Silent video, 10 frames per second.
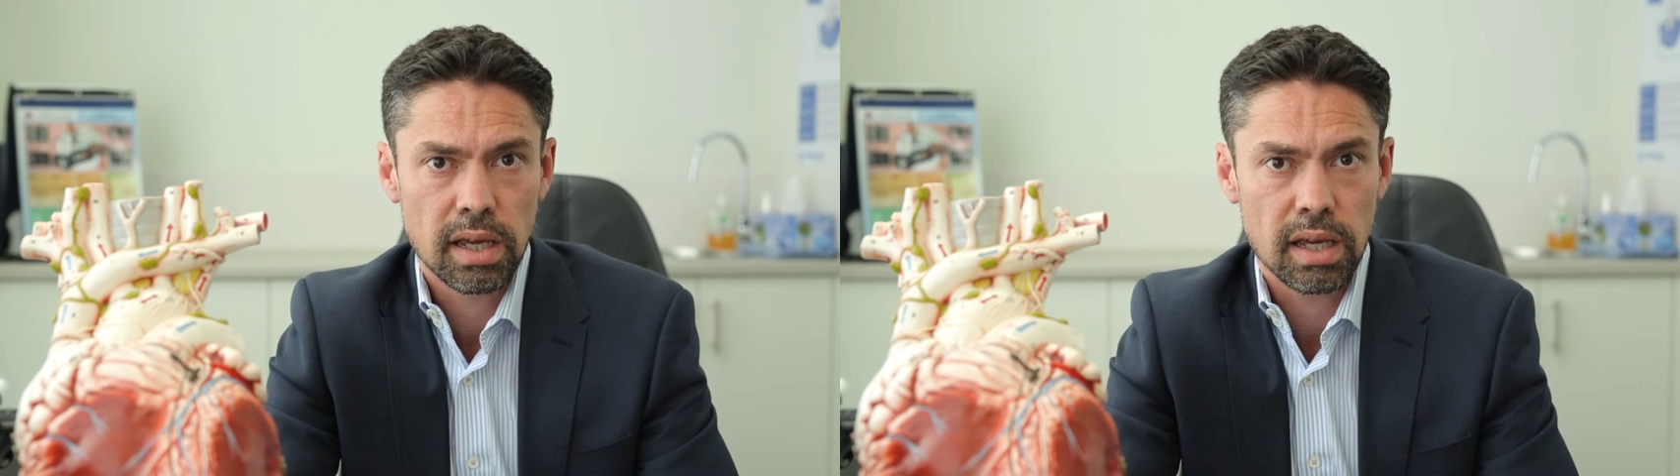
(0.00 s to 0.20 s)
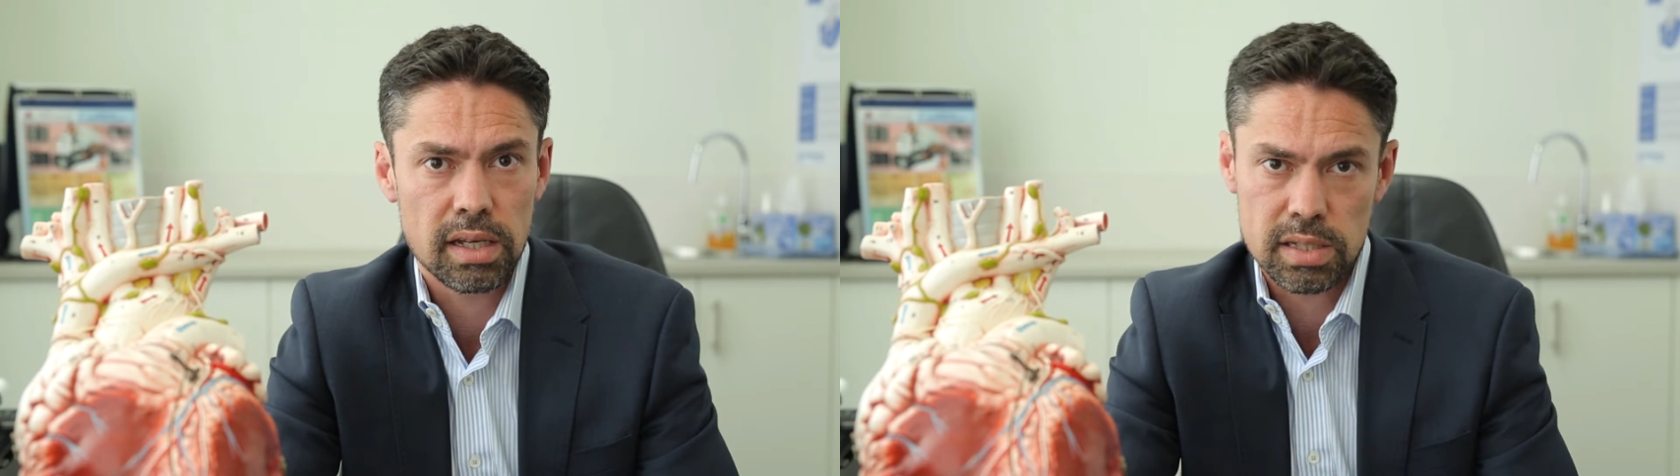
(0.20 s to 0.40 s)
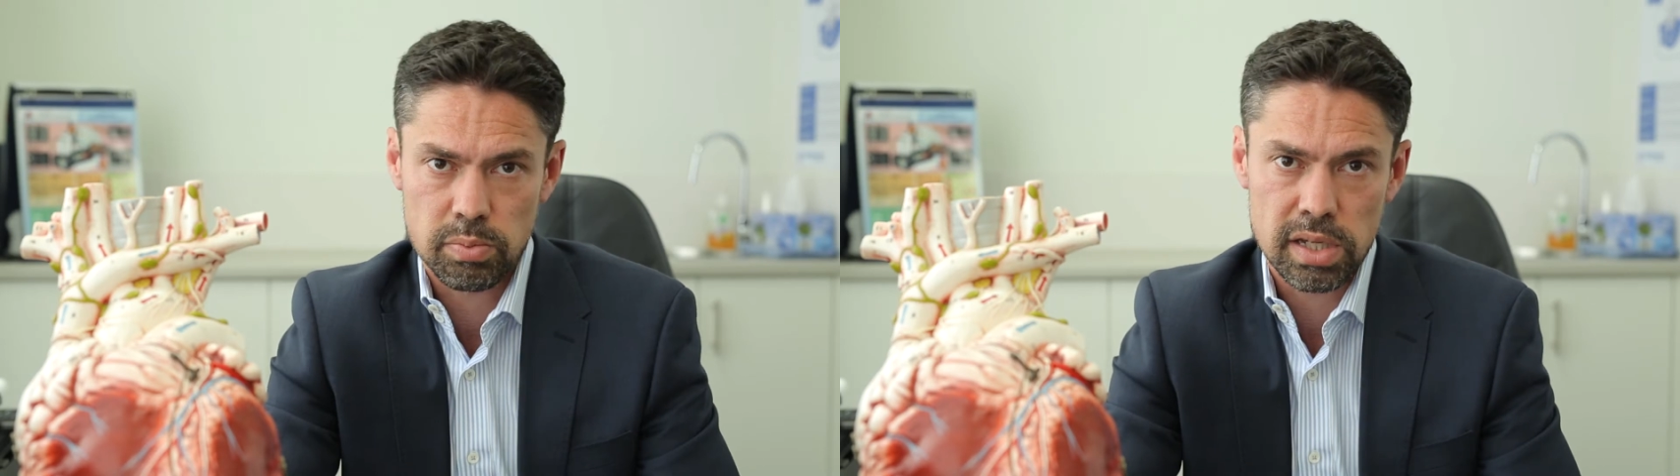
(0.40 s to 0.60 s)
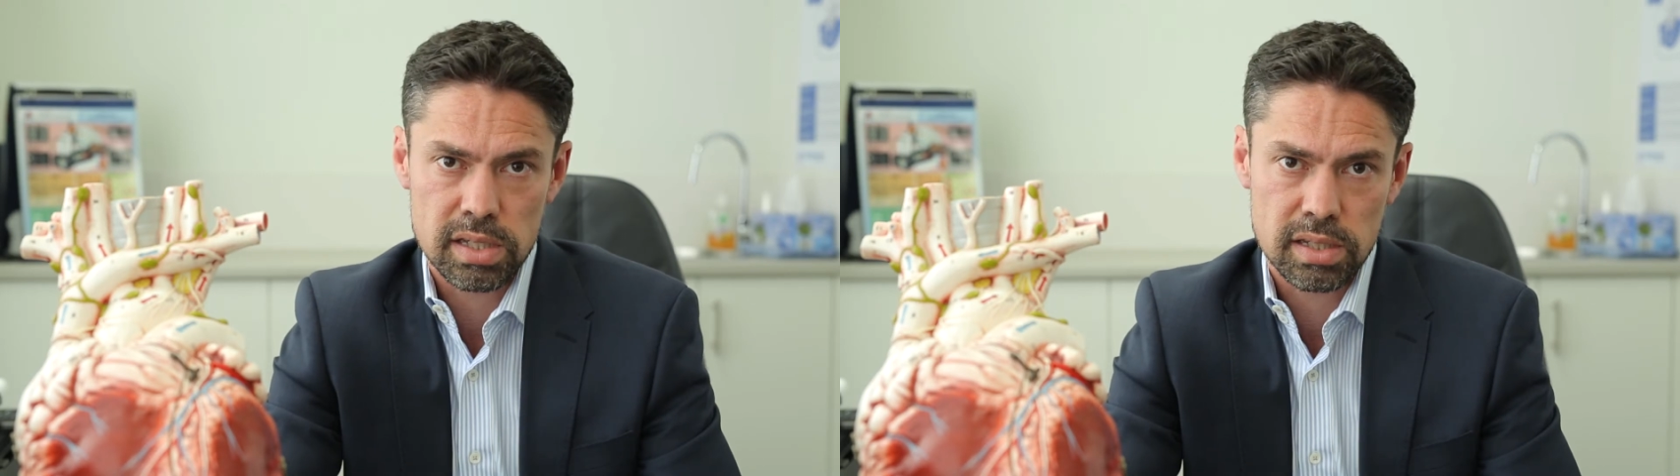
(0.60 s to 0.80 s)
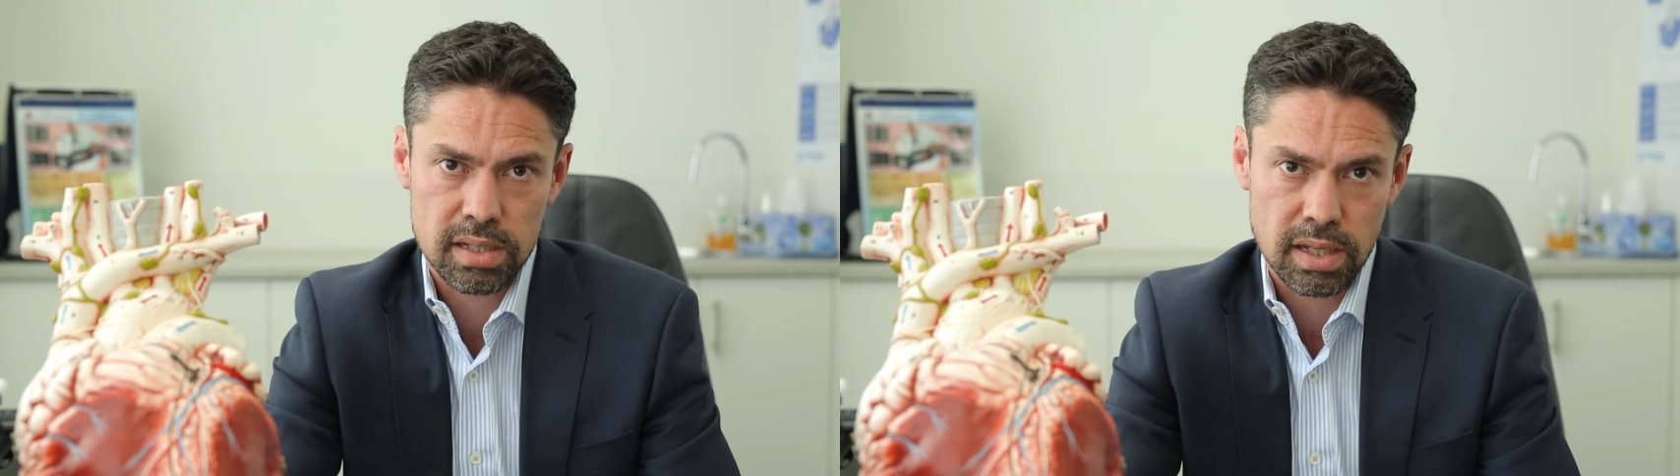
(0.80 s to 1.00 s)
and is
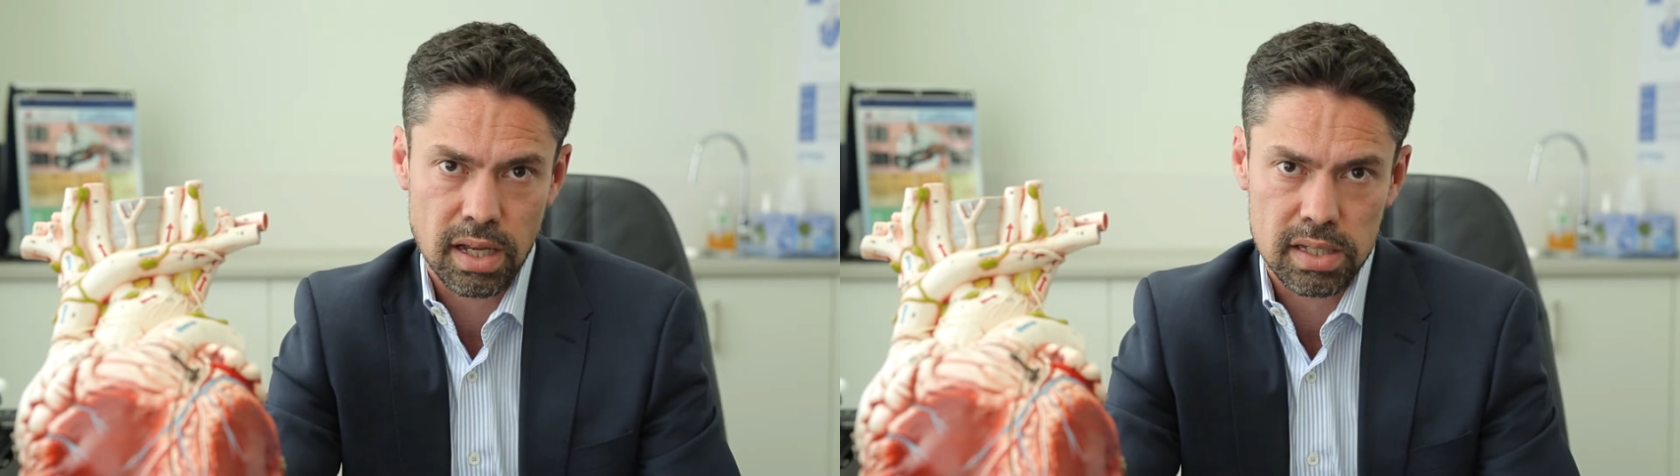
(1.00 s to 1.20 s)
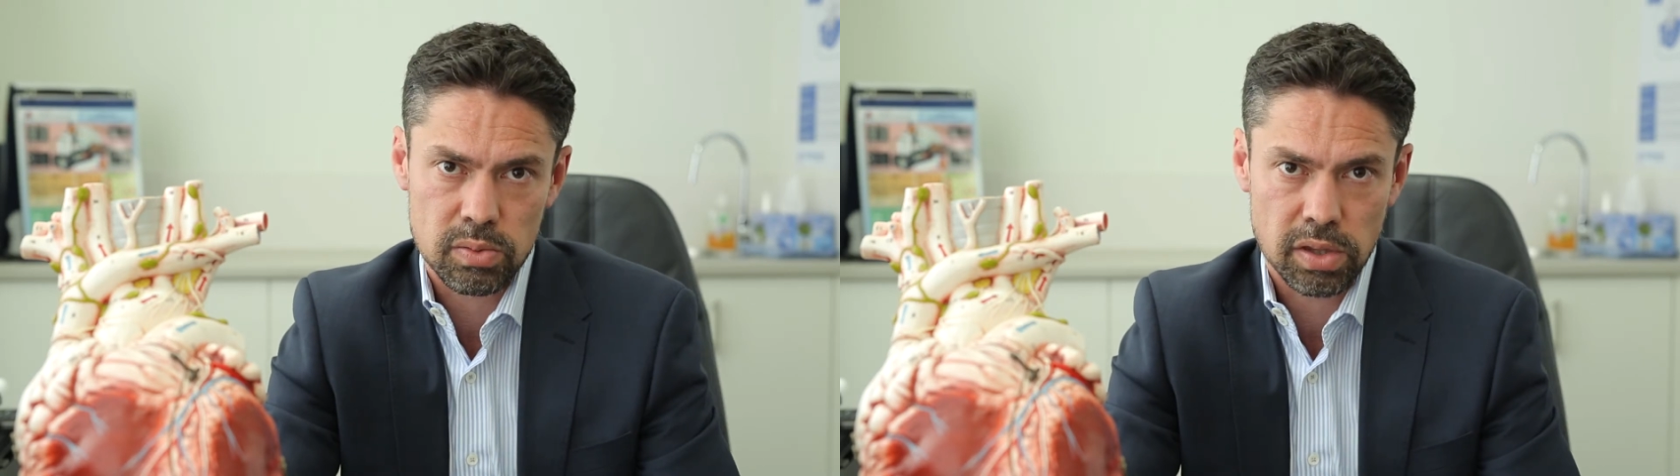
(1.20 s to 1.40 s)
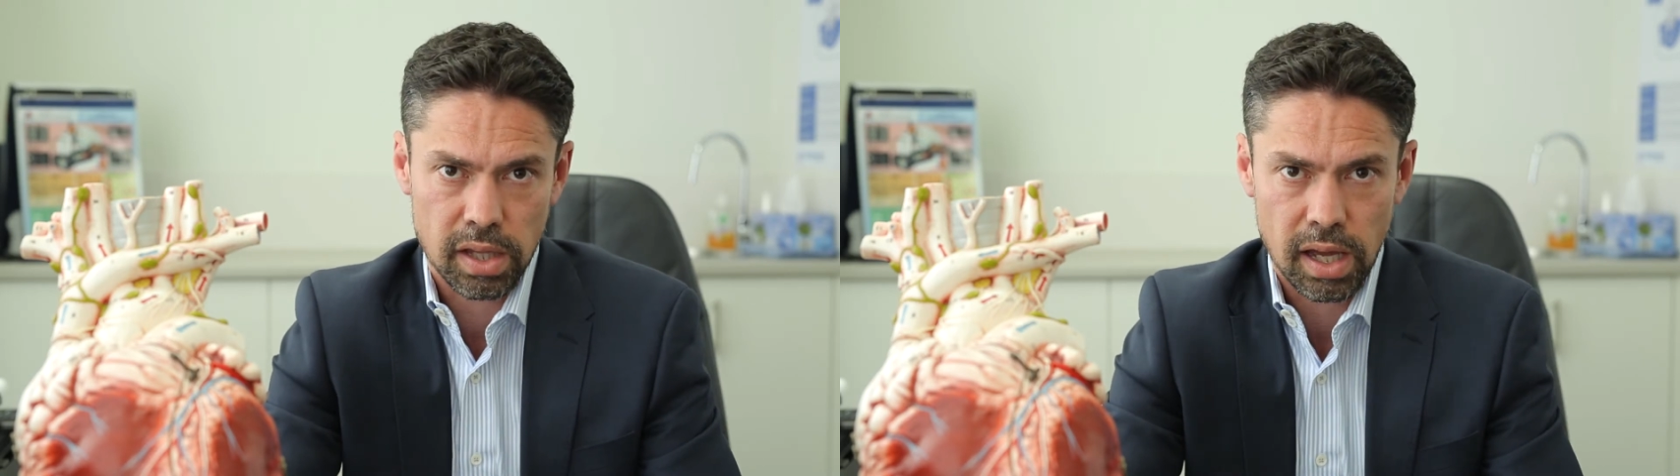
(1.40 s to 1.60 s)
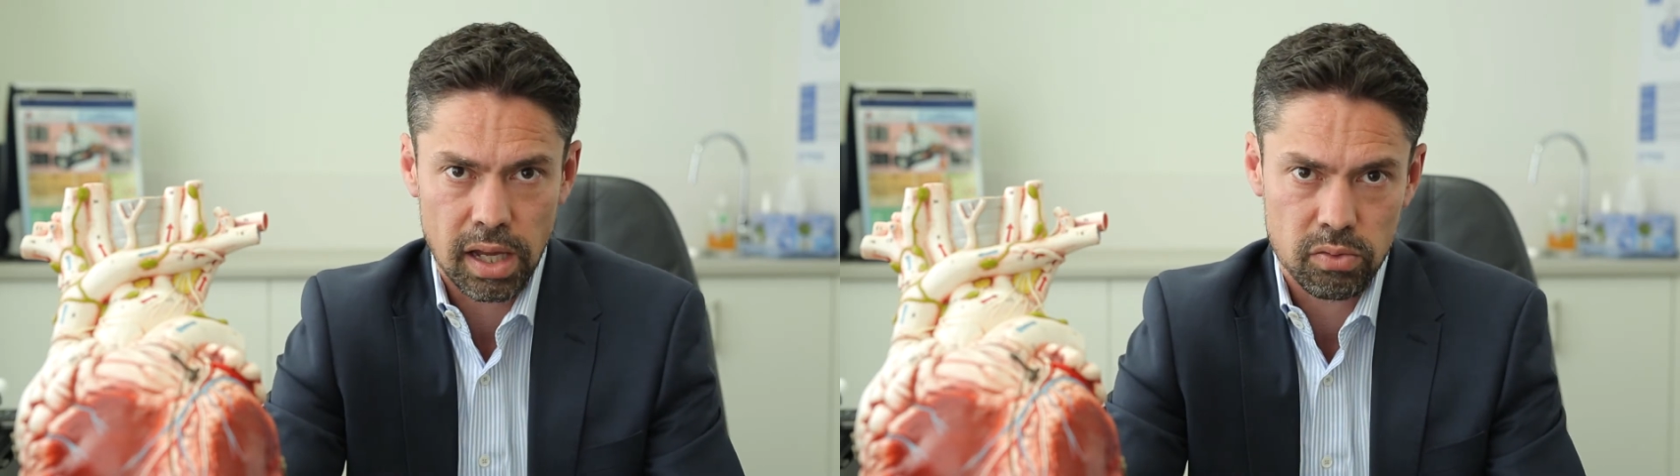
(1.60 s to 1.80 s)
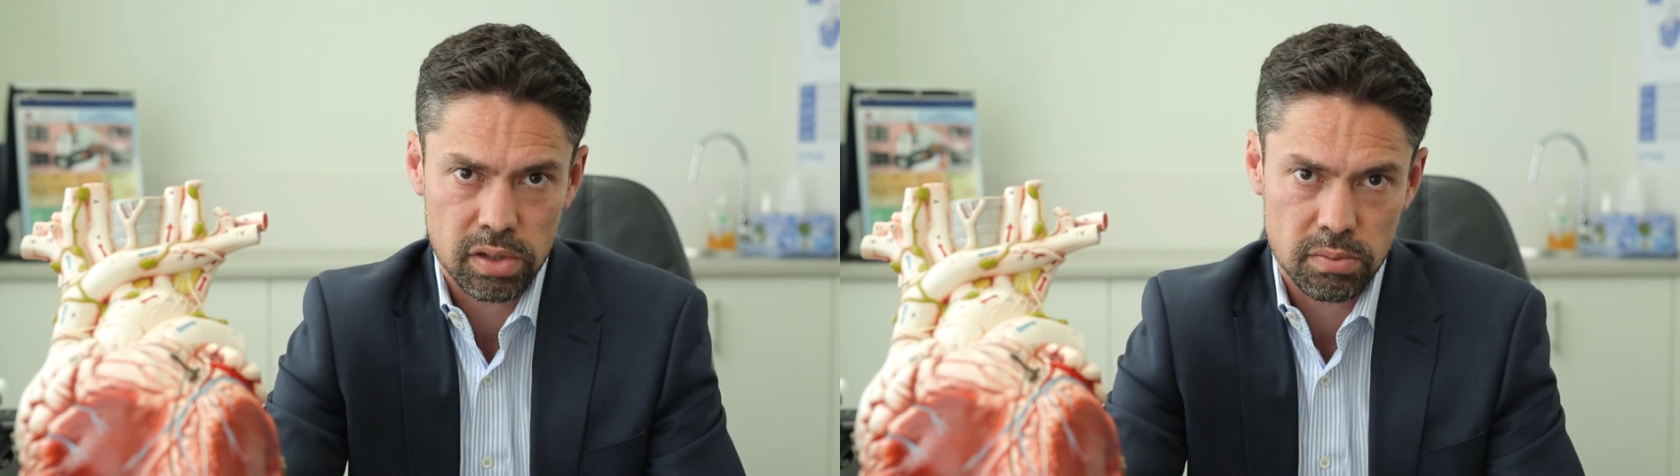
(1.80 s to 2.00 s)
best discussed with a
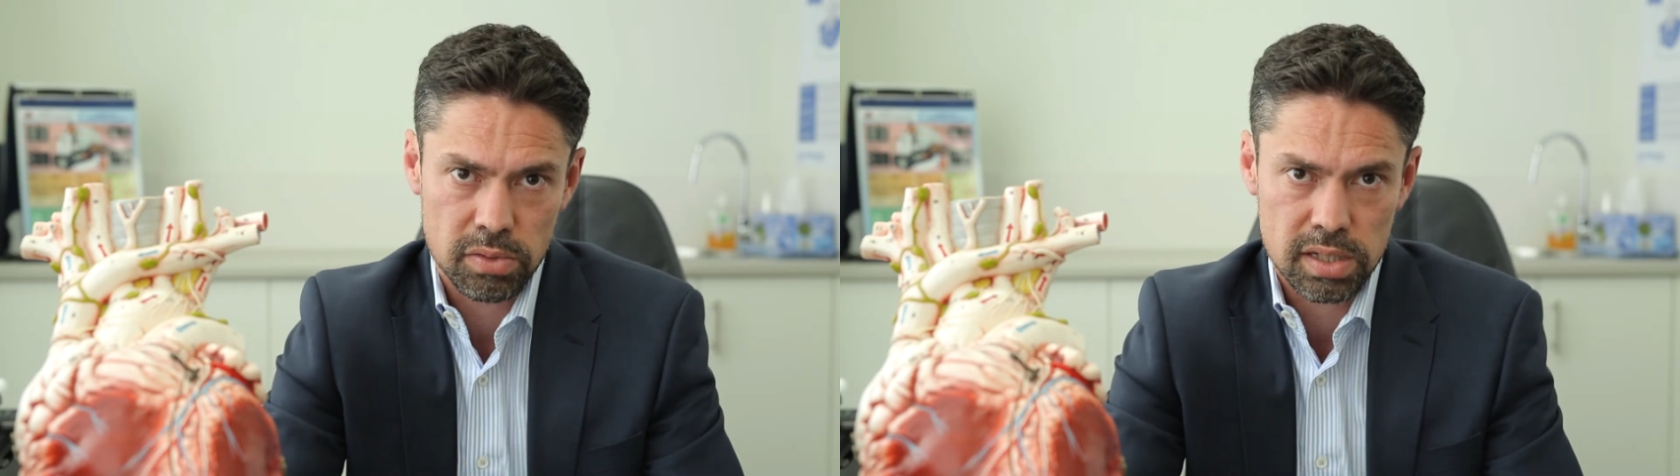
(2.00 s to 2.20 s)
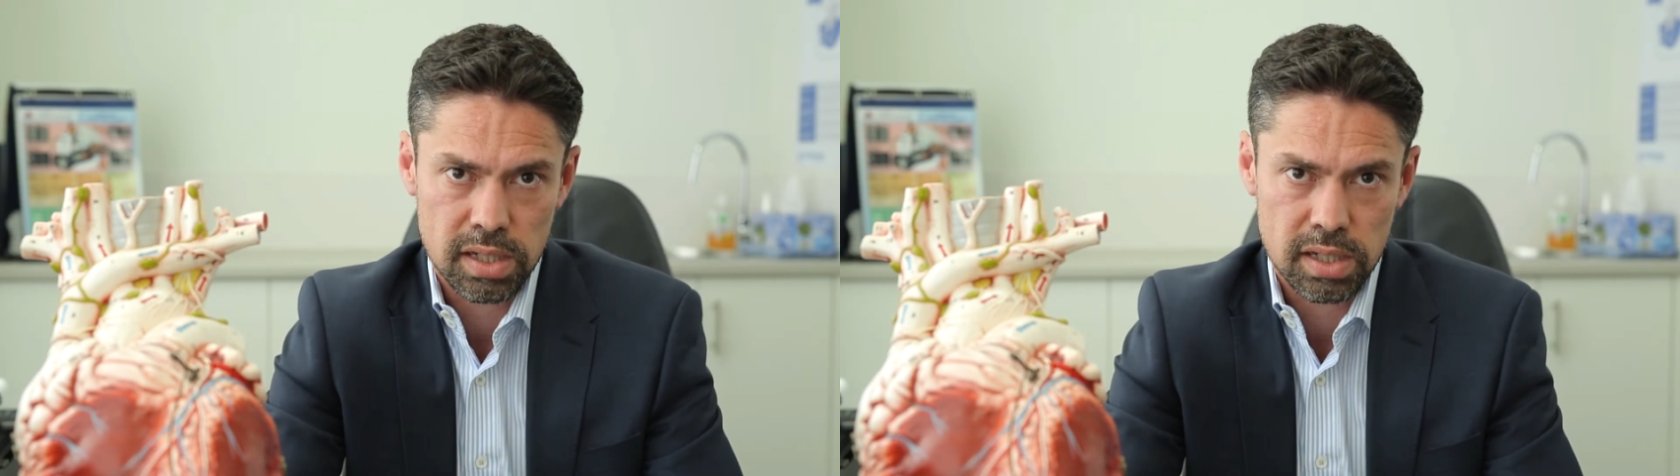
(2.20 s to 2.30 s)
heart rhythm